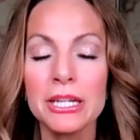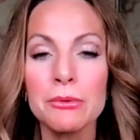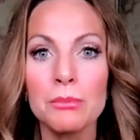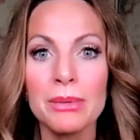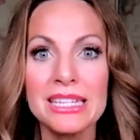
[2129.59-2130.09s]
it
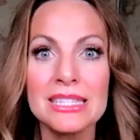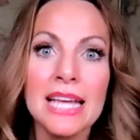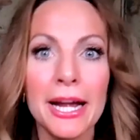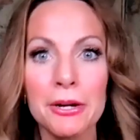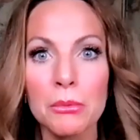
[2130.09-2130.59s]
would be a
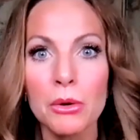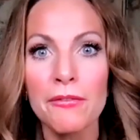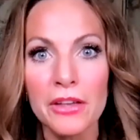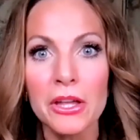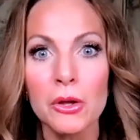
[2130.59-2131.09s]
terrible
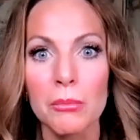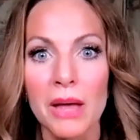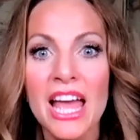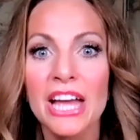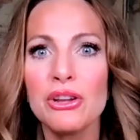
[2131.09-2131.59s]
film
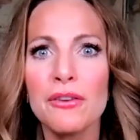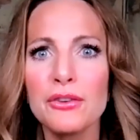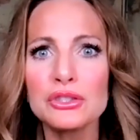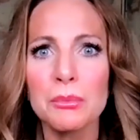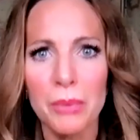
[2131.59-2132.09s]
and you'd
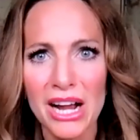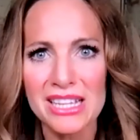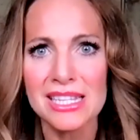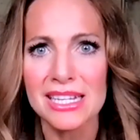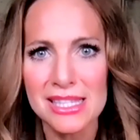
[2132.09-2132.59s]
feel
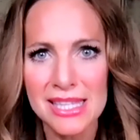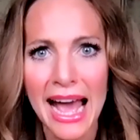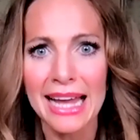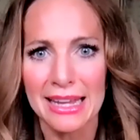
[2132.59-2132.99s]
depressed and sad.